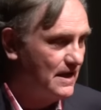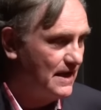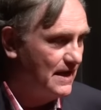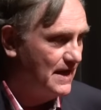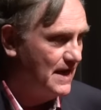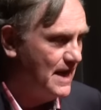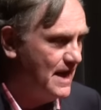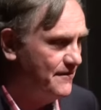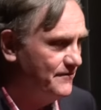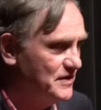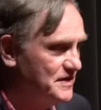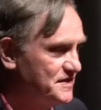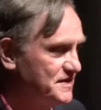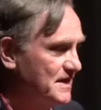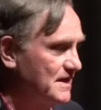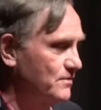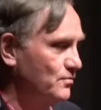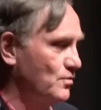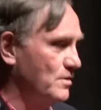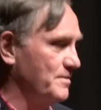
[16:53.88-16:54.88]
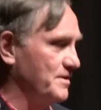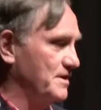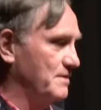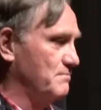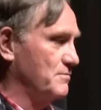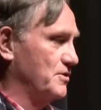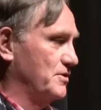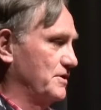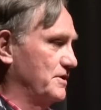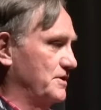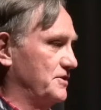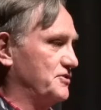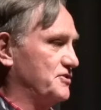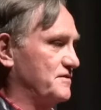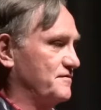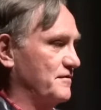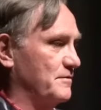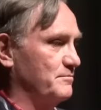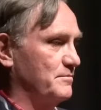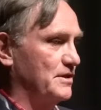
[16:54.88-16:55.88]
a heavyset woman
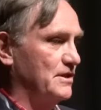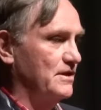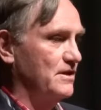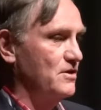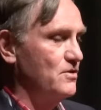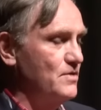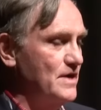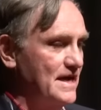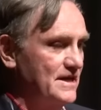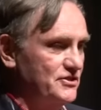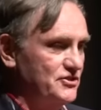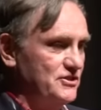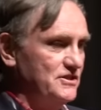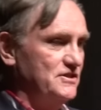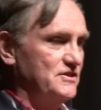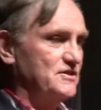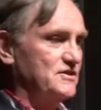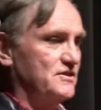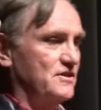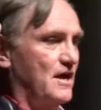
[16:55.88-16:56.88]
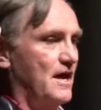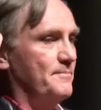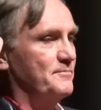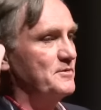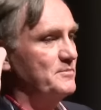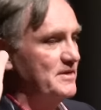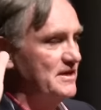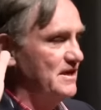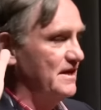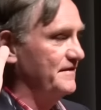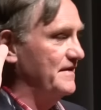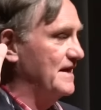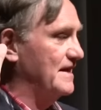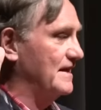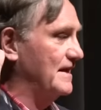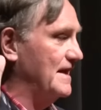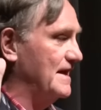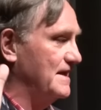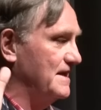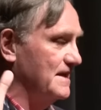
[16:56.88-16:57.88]
emerged from below and she stopped me on
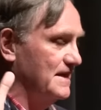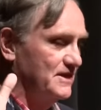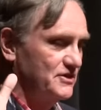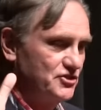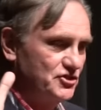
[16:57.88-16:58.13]
that landing